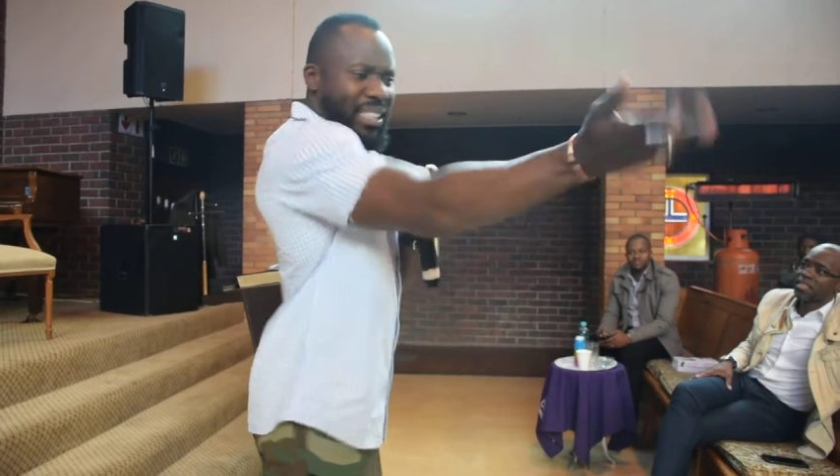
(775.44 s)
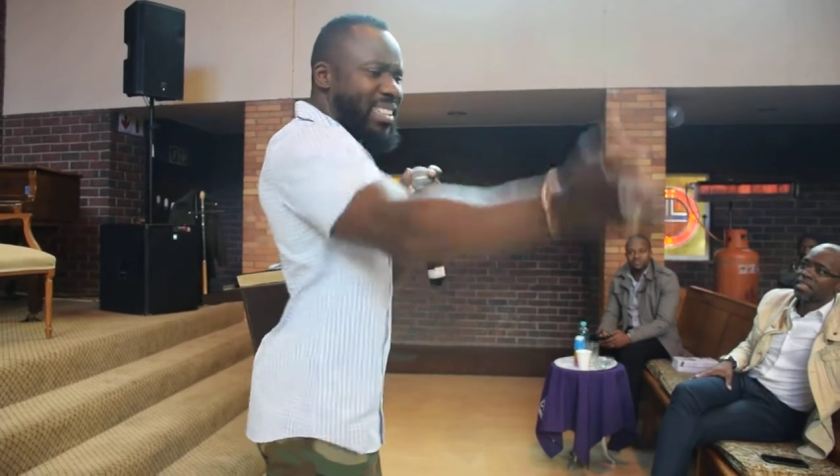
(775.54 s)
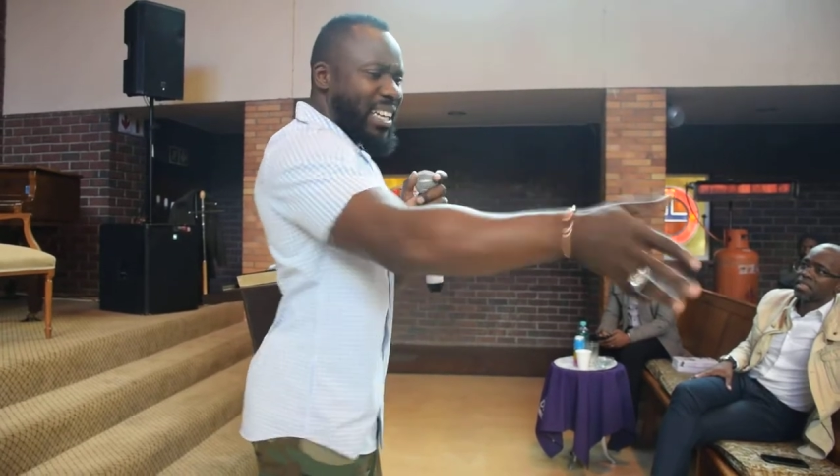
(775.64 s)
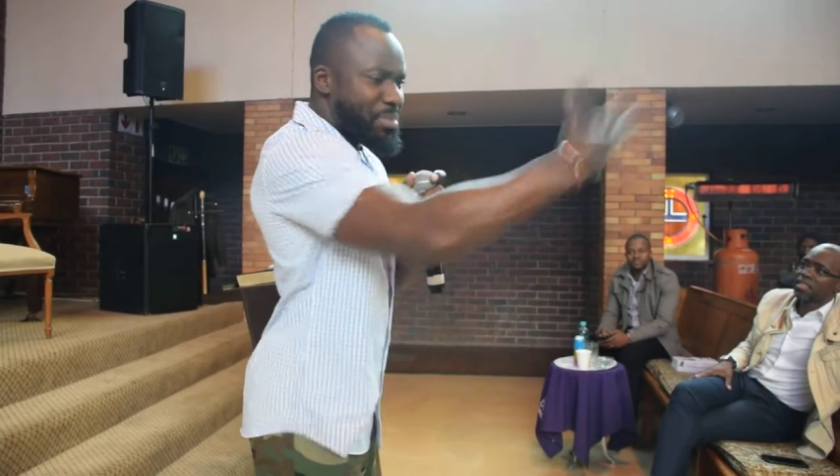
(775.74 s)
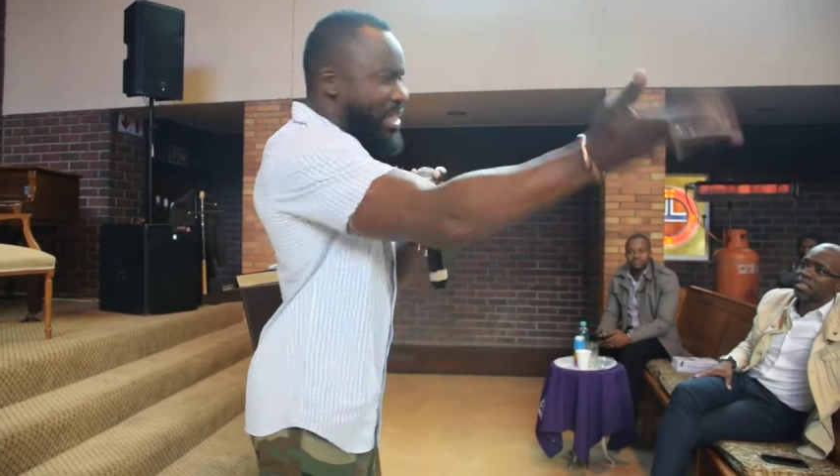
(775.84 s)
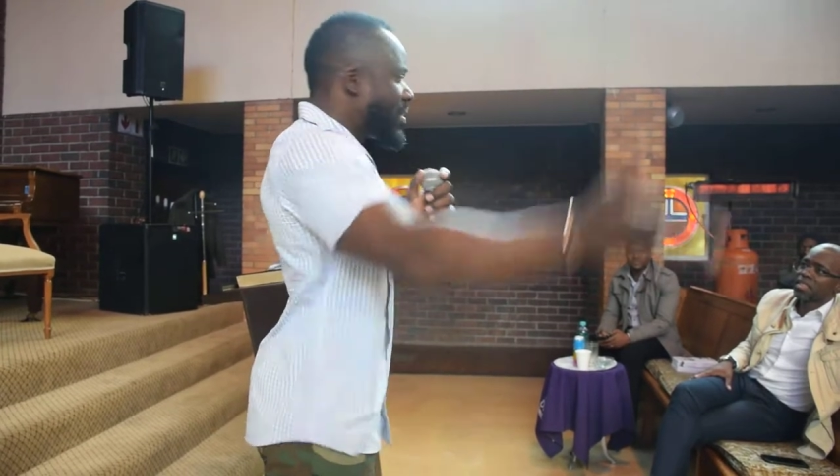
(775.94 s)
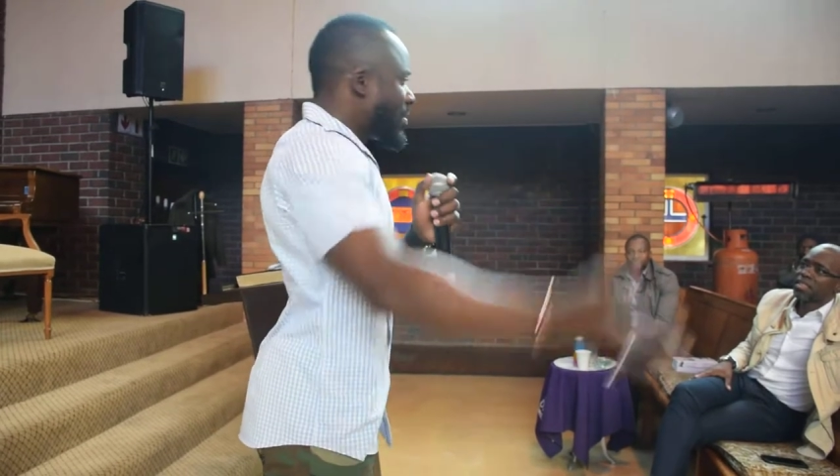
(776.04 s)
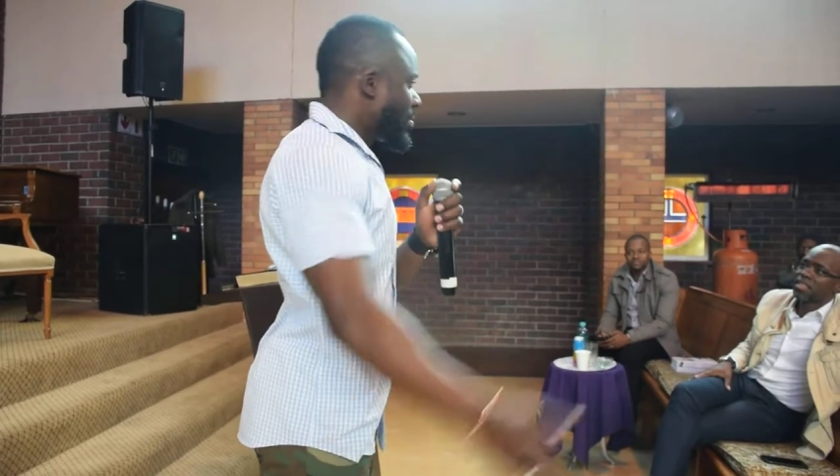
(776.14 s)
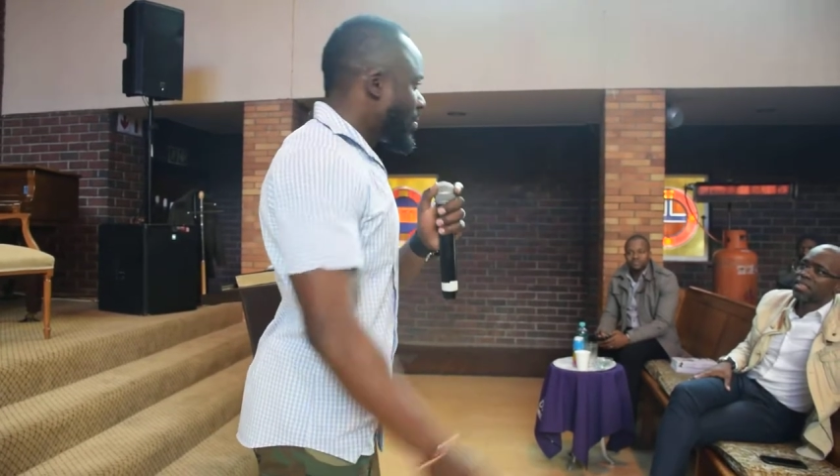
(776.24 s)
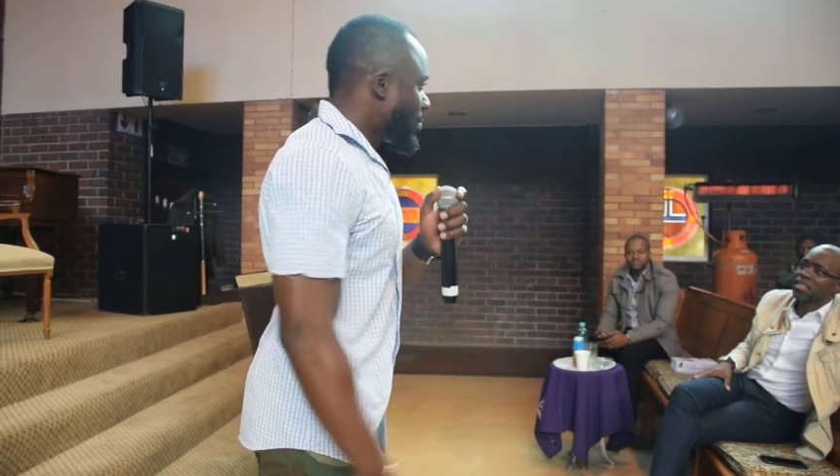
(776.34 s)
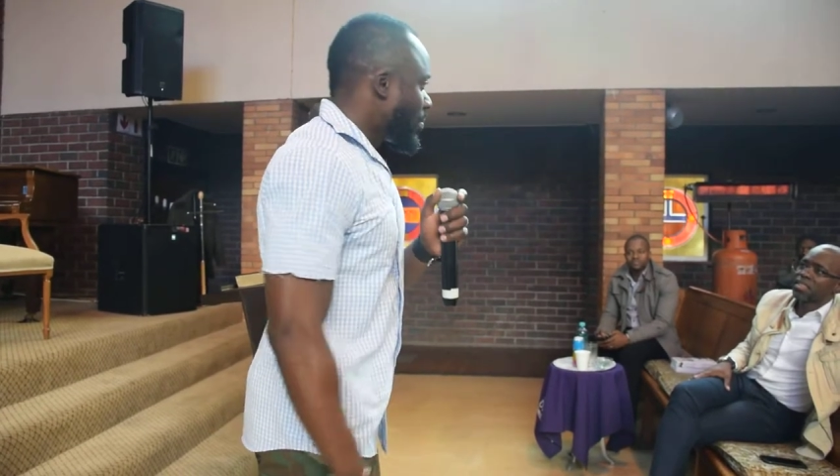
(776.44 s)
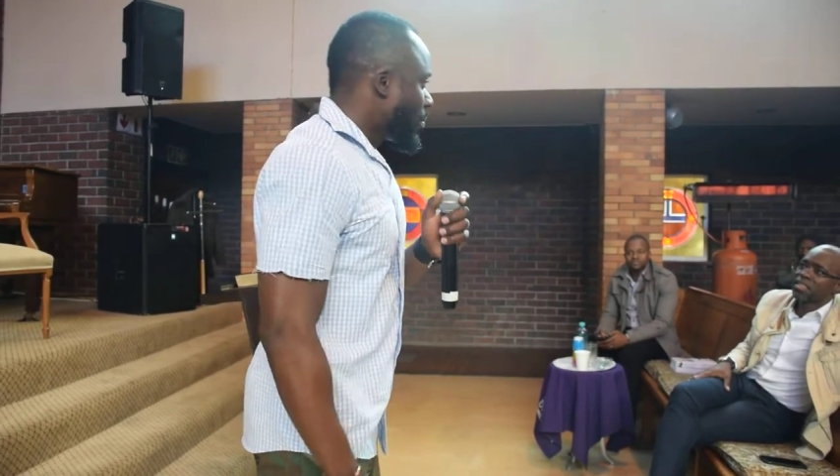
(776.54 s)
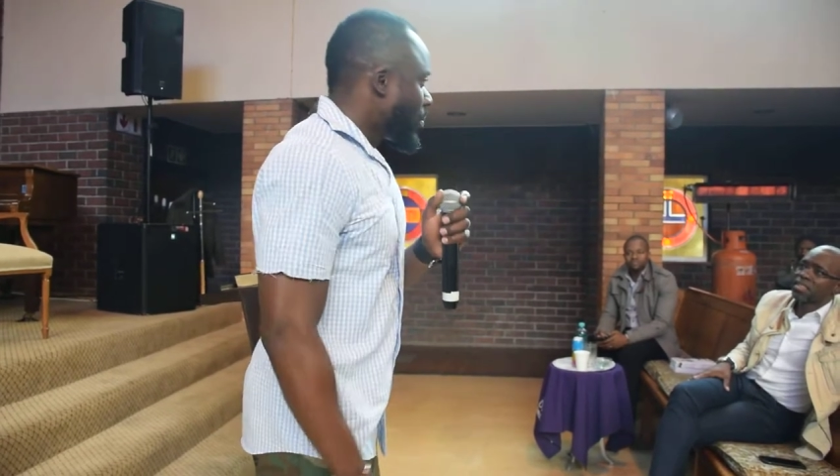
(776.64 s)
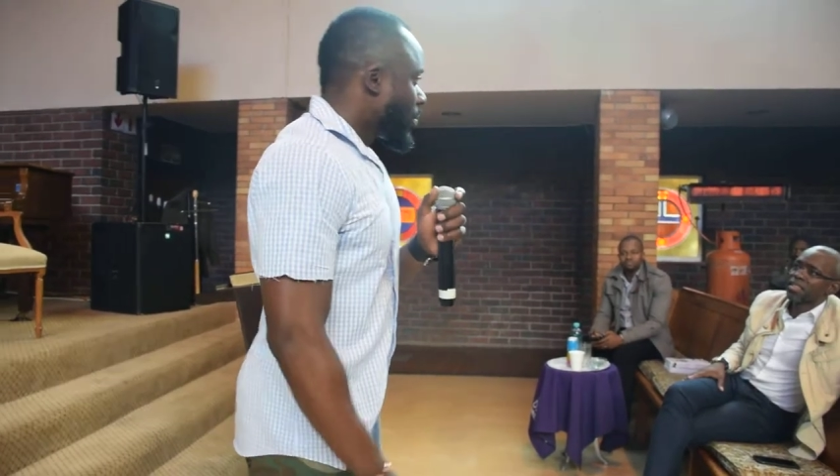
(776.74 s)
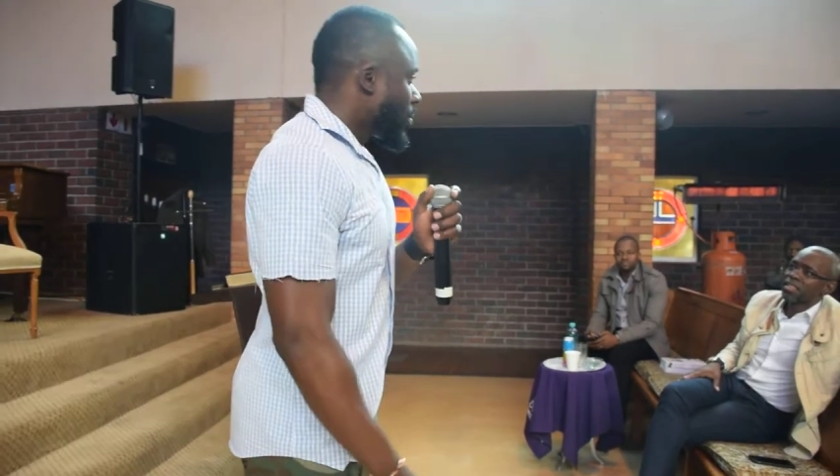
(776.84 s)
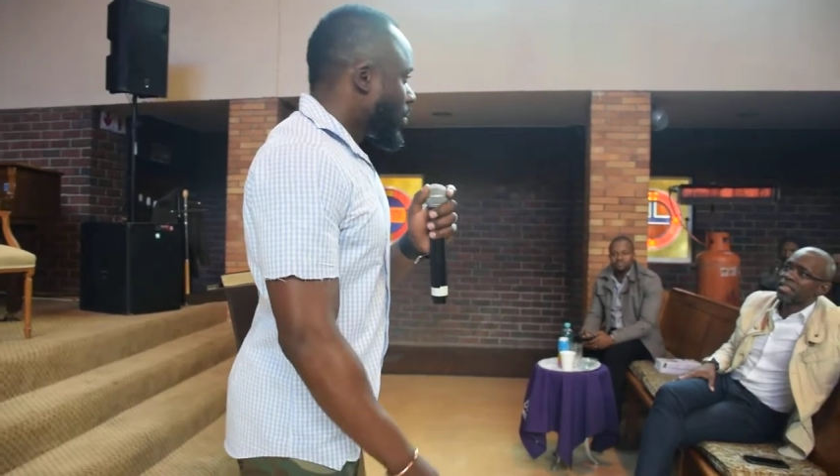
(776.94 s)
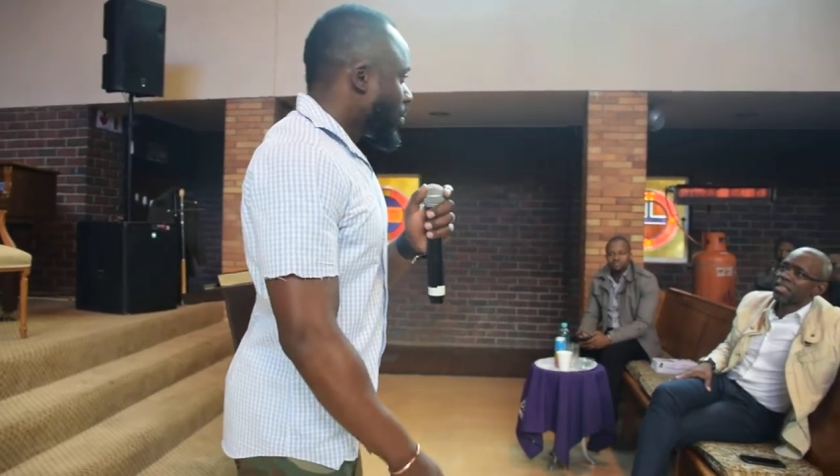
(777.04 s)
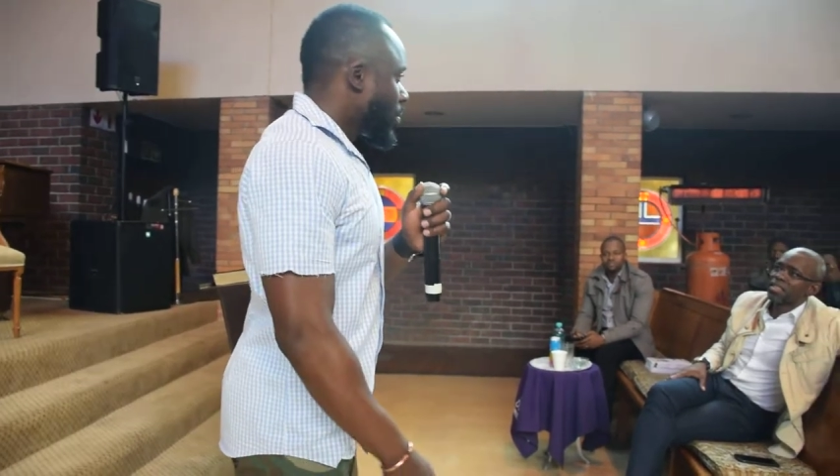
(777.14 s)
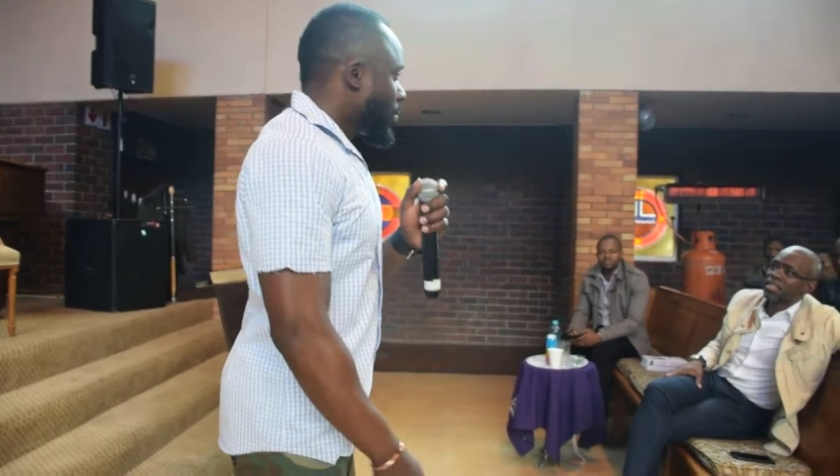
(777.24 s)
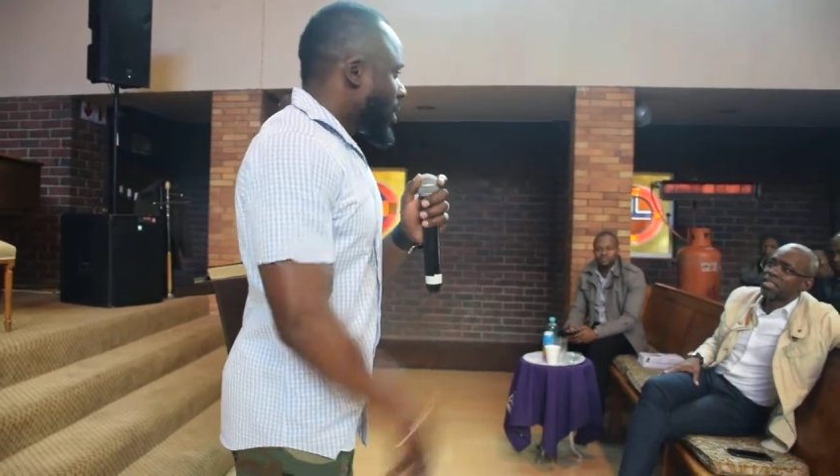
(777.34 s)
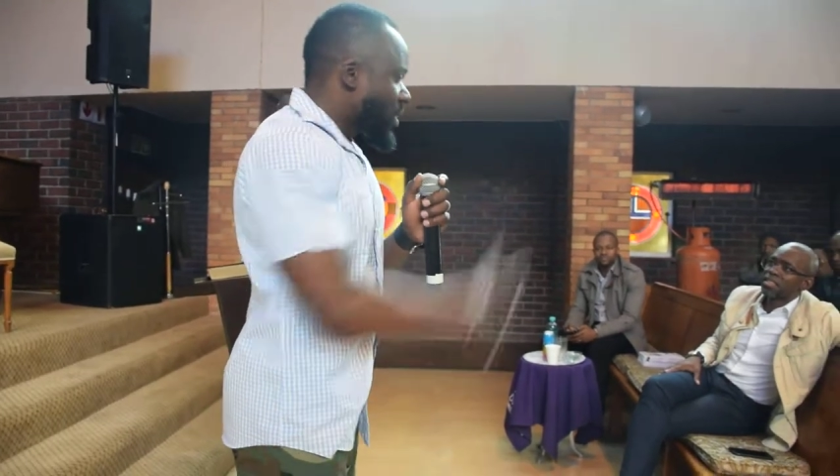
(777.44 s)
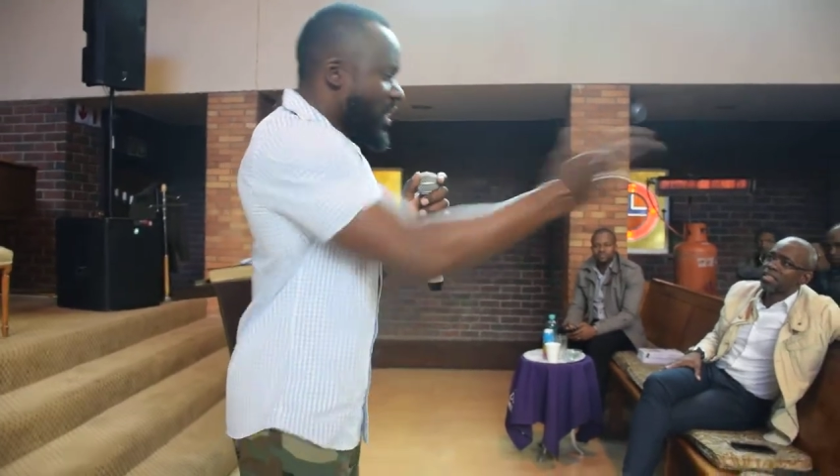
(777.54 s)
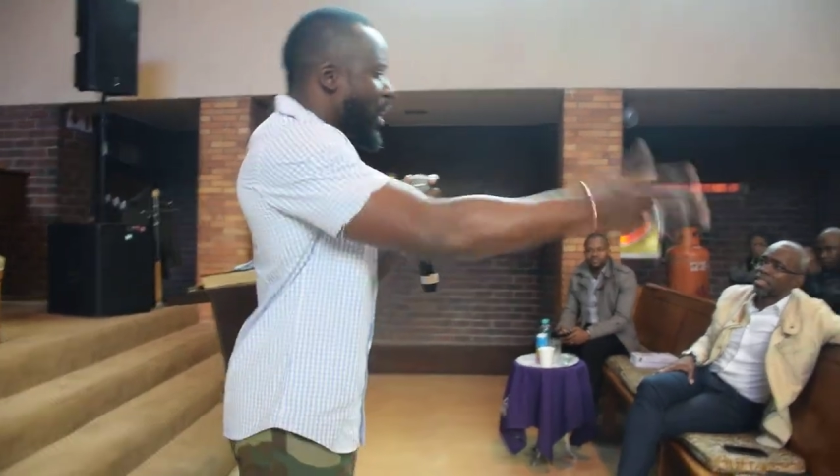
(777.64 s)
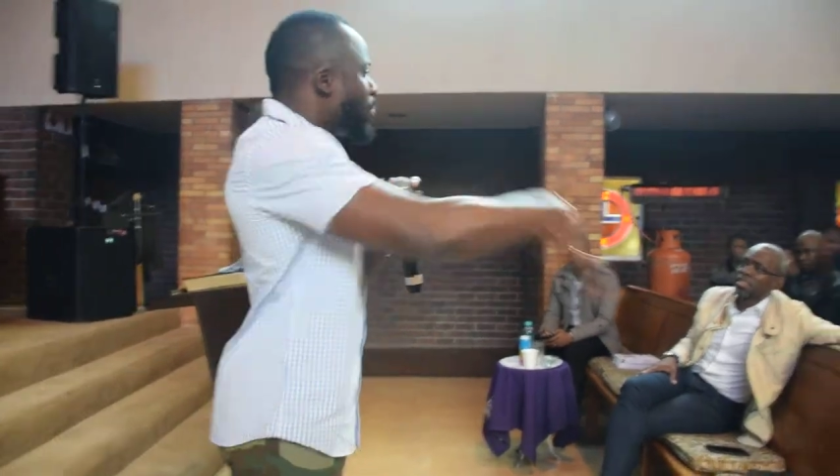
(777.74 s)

does that mean? He's still a